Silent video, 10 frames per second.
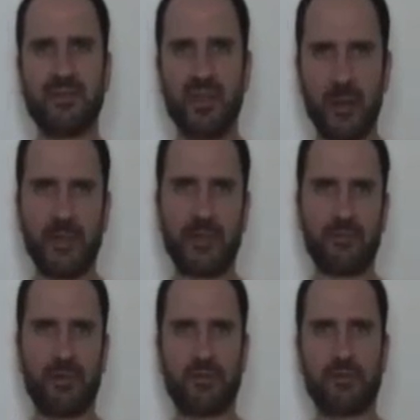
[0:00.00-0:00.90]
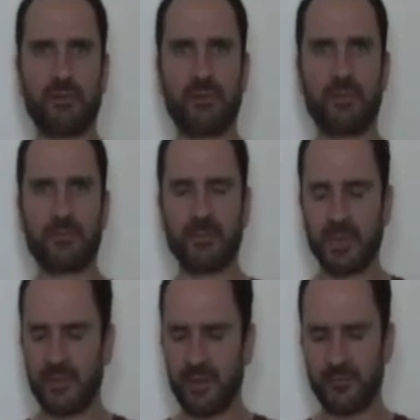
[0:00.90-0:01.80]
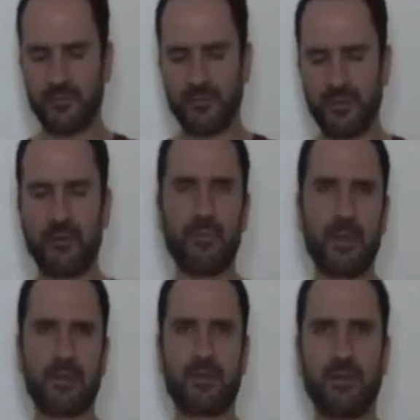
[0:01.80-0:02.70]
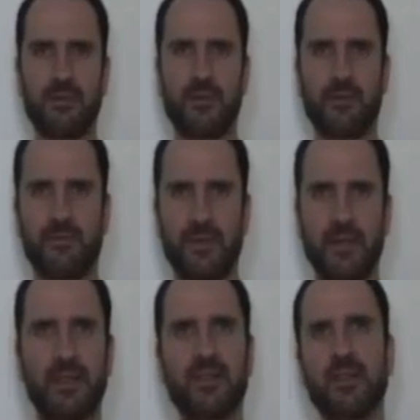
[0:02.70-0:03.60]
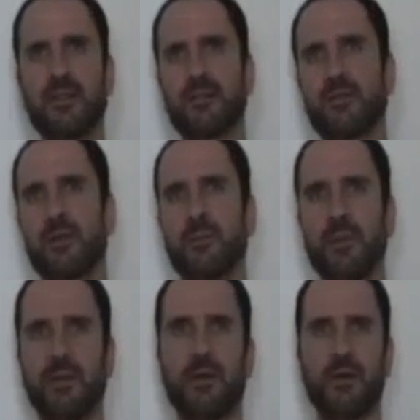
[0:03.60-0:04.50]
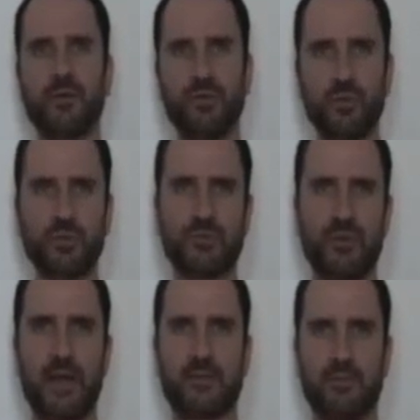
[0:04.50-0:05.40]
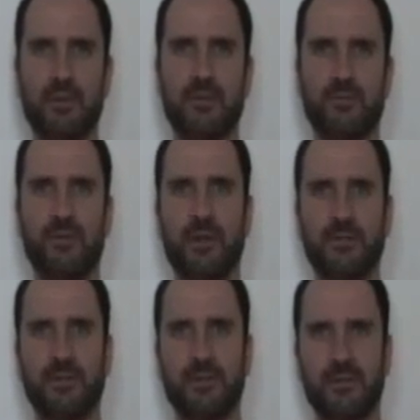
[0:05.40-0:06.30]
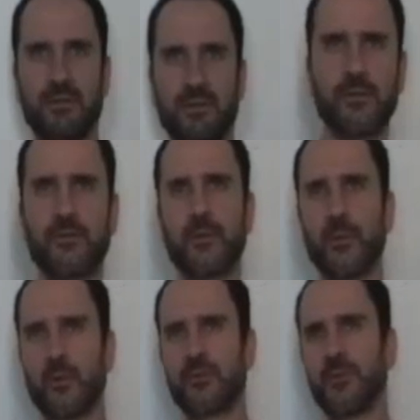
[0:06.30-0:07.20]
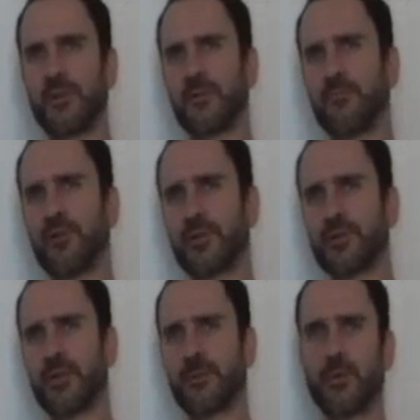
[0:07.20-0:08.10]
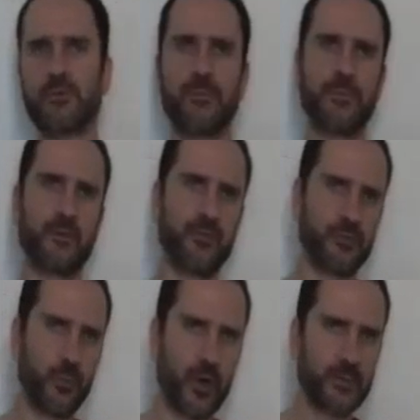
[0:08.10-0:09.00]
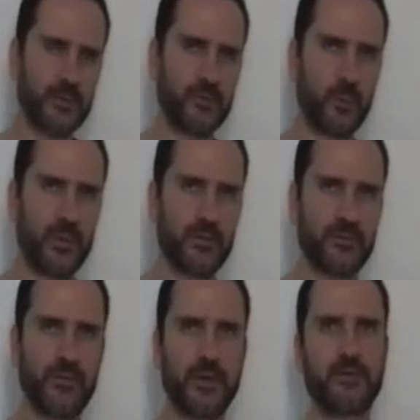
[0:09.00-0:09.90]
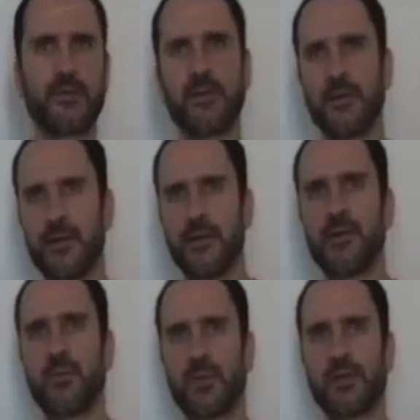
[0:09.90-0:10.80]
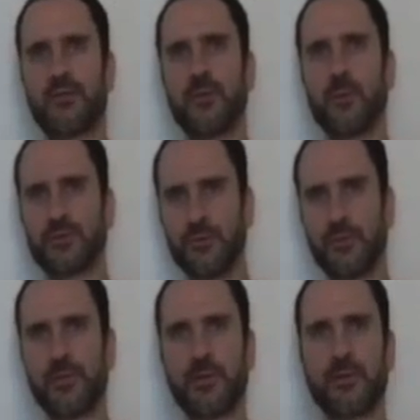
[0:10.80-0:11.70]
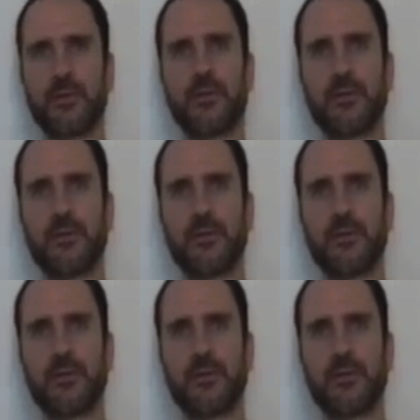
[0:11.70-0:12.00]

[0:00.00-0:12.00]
dominant wrestler that's very mentally tough. And I think that's going to be a huge factor in this fight. So I'm going to make a prediction. I'm going to pick Chris Weidman to win this fight. I'd like to know what you think.